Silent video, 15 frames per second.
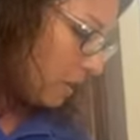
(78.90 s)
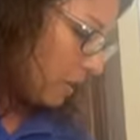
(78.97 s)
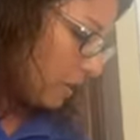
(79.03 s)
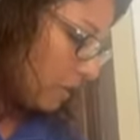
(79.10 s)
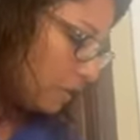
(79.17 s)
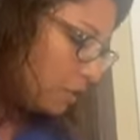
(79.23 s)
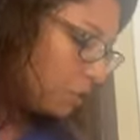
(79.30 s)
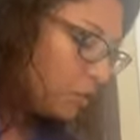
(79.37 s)

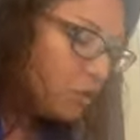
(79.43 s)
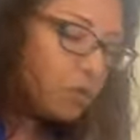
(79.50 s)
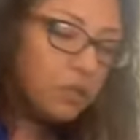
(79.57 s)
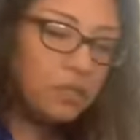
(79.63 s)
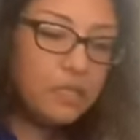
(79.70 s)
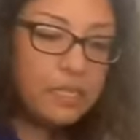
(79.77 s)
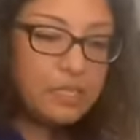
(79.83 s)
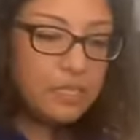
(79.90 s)
is
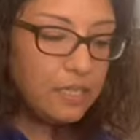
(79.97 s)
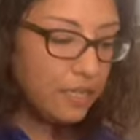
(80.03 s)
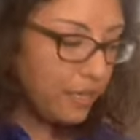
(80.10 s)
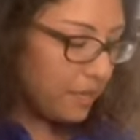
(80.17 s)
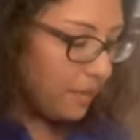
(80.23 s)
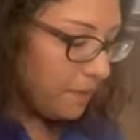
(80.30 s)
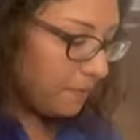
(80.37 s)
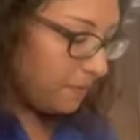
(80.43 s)
you'll need to
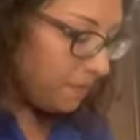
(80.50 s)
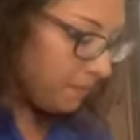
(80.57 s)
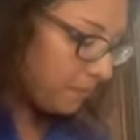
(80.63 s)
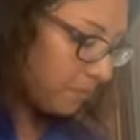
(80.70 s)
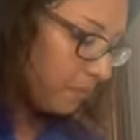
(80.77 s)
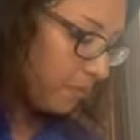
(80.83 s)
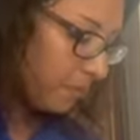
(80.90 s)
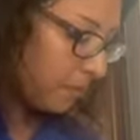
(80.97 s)
get
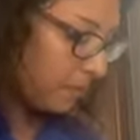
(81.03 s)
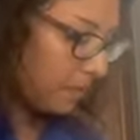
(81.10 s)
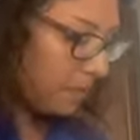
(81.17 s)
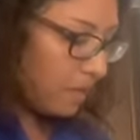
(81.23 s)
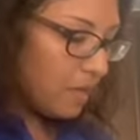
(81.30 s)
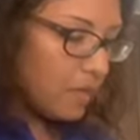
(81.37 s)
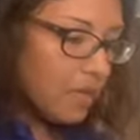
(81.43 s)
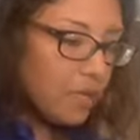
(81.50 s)

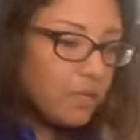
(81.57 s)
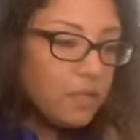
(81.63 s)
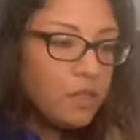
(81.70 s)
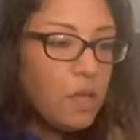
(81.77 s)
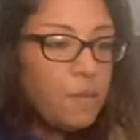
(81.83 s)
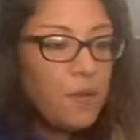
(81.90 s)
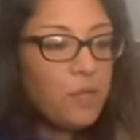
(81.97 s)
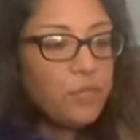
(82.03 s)

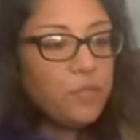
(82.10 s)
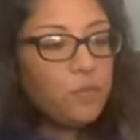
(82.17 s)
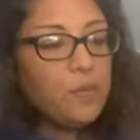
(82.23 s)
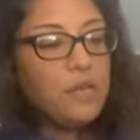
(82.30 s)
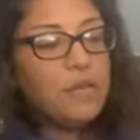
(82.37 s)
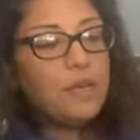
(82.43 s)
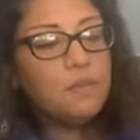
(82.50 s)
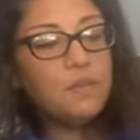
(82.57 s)
about
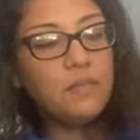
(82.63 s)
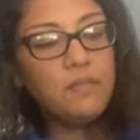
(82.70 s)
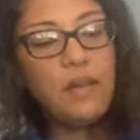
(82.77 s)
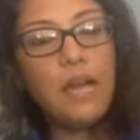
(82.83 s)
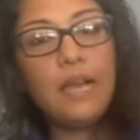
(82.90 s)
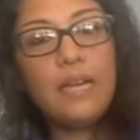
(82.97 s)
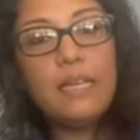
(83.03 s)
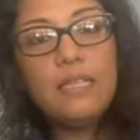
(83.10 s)
3 cups of
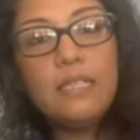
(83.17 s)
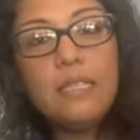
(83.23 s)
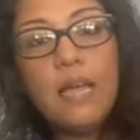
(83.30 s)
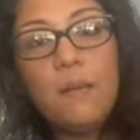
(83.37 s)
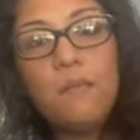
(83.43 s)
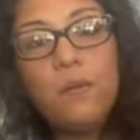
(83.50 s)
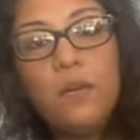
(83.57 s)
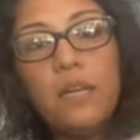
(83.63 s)
ice
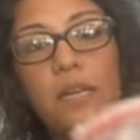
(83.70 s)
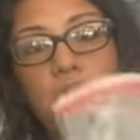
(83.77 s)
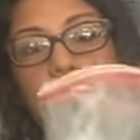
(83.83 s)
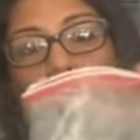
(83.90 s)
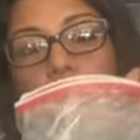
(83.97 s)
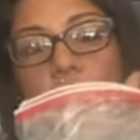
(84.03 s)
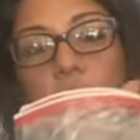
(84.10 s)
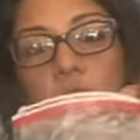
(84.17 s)
and put it
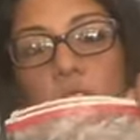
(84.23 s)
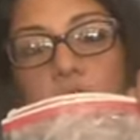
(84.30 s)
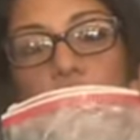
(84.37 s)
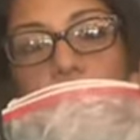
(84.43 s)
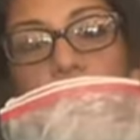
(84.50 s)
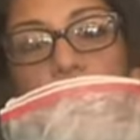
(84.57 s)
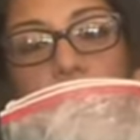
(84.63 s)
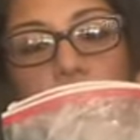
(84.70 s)
in a large
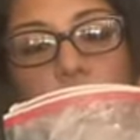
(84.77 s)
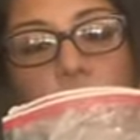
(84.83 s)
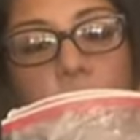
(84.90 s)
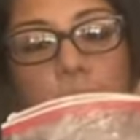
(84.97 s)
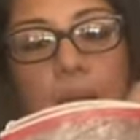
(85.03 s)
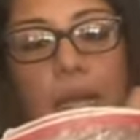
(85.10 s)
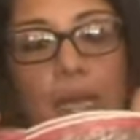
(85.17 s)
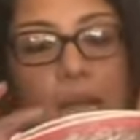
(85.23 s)
Ziploc
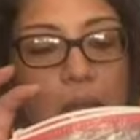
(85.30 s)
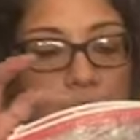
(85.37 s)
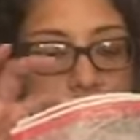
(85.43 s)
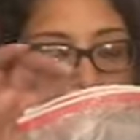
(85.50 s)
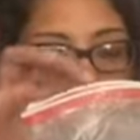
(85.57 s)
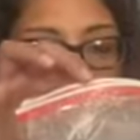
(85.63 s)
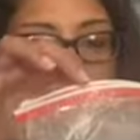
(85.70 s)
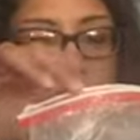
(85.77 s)
bag.
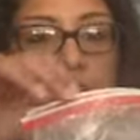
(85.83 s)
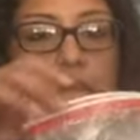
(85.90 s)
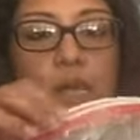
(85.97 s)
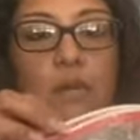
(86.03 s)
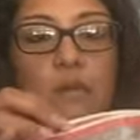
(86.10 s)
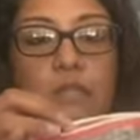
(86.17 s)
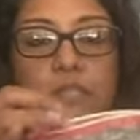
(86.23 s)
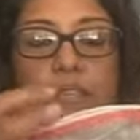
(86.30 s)
I went ahead
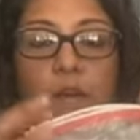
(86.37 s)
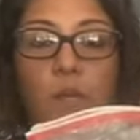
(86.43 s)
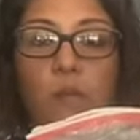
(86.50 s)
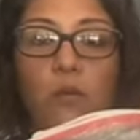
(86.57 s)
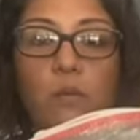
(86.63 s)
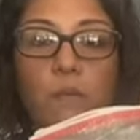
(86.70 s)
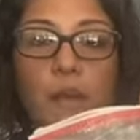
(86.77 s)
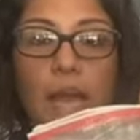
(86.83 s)
and
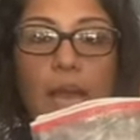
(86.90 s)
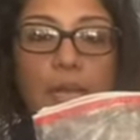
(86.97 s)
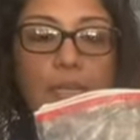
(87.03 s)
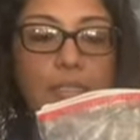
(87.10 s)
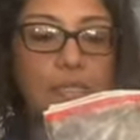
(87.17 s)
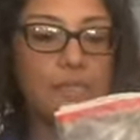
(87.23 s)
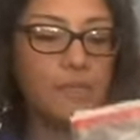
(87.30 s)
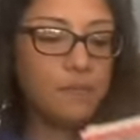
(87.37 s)
double
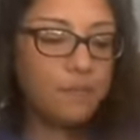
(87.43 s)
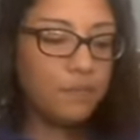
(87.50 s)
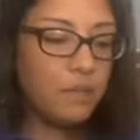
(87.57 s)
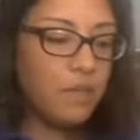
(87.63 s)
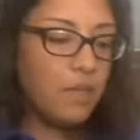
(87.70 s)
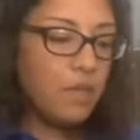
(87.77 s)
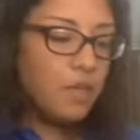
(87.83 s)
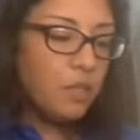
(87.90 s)
bagged it
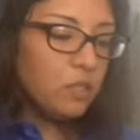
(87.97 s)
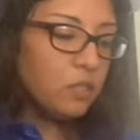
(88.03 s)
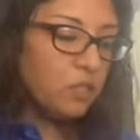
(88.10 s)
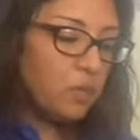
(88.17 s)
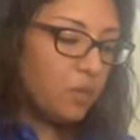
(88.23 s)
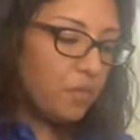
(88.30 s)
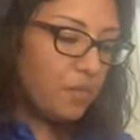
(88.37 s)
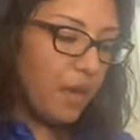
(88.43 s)

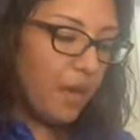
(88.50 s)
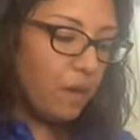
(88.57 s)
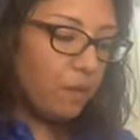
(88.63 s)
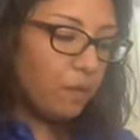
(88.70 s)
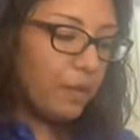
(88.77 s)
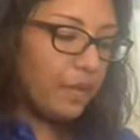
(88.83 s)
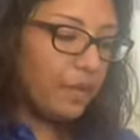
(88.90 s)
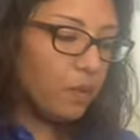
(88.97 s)
so that
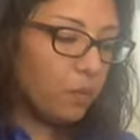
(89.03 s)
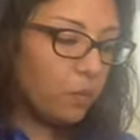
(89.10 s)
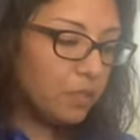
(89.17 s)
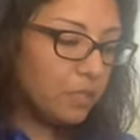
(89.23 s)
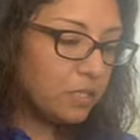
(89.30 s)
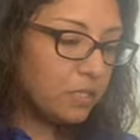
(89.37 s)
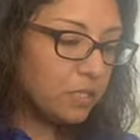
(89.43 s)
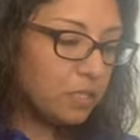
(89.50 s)
way it
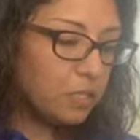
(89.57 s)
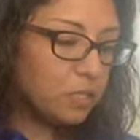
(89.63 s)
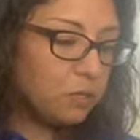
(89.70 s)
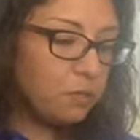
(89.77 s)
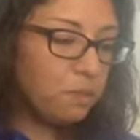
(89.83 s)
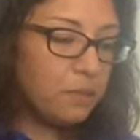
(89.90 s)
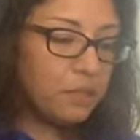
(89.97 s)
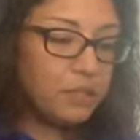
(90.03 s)
wouldn't
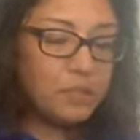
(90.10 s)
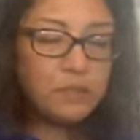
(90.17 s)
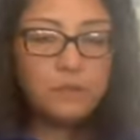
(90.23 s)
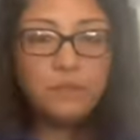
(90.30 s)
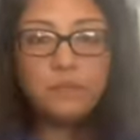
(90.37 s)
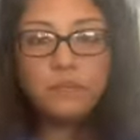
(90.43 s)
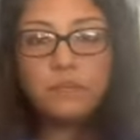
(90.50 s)
spill